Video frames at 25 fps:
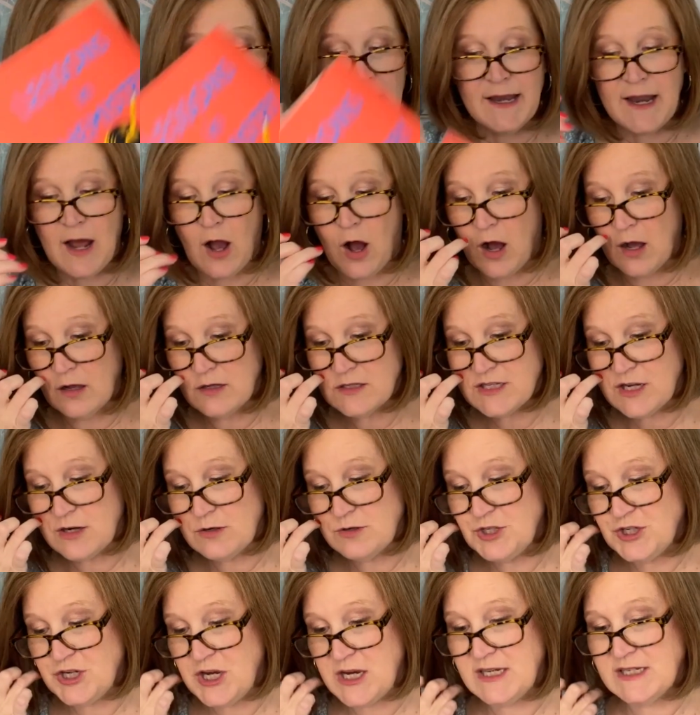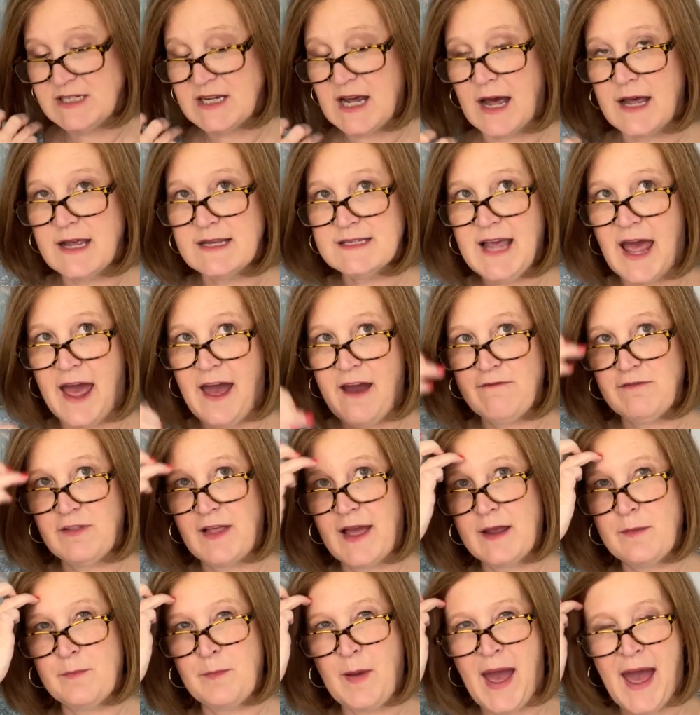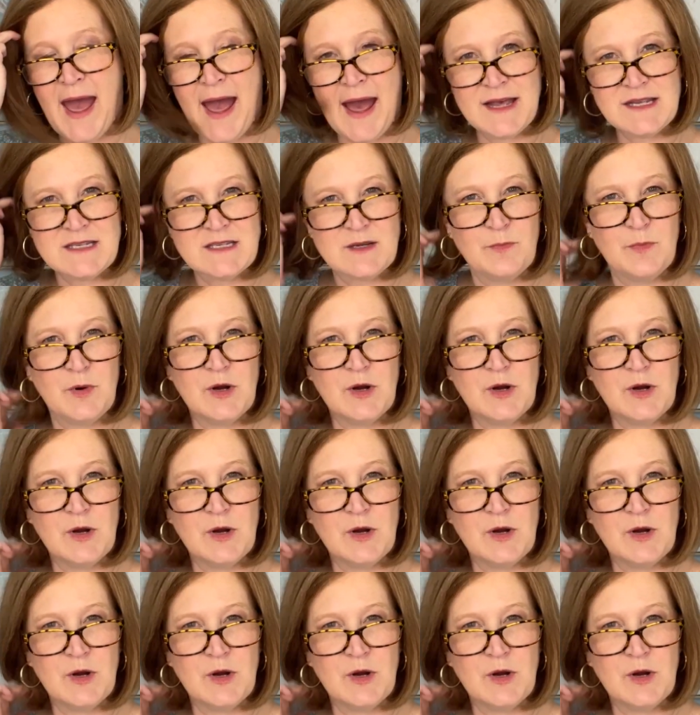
Now also she does have like past